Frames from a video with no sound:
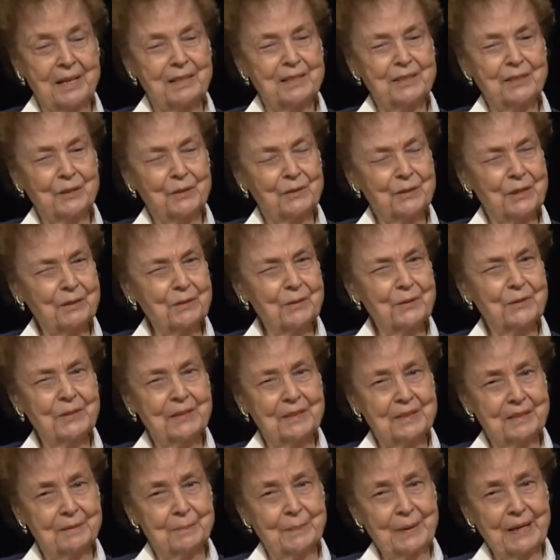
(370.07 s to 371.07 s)
So don't
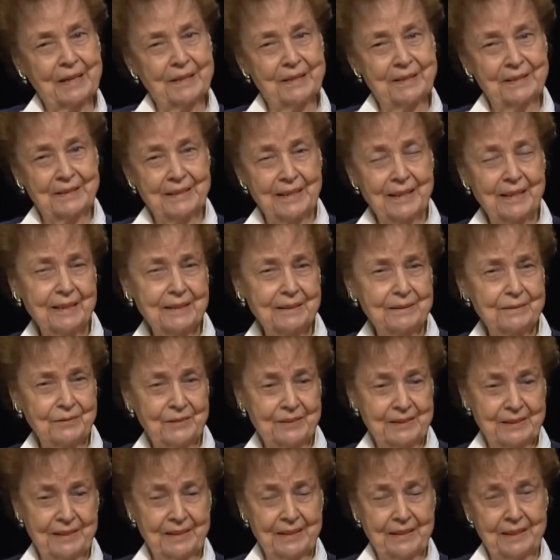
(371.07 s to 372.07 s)
think about it
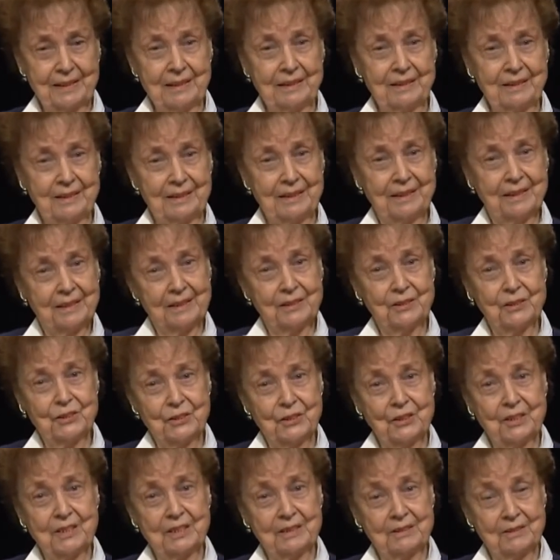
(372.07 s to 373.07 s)
negatively that he,
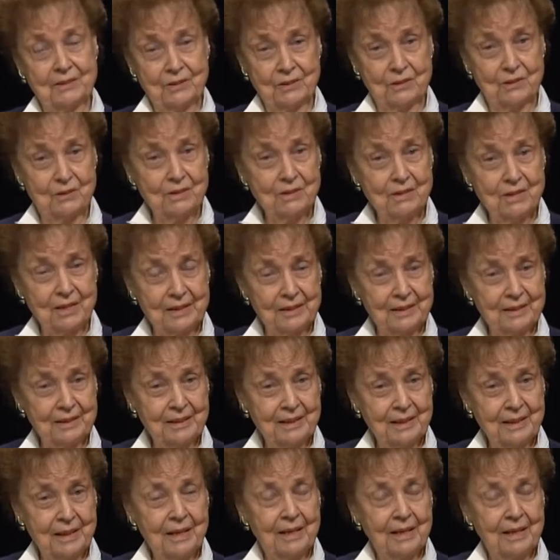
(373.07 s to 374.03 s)
she is gone,